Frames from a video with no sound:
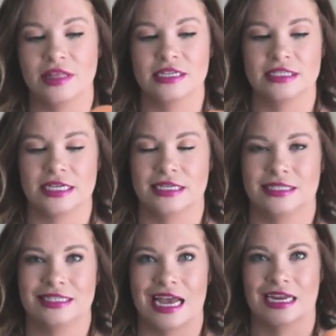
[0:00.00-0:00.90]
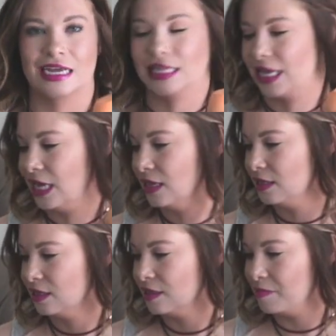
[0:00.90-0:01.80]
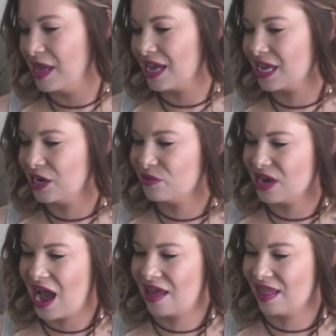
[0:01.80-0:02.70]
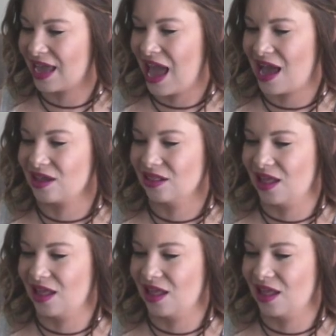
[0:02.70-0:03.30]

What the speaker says: This is technically, Mia, can you not like hack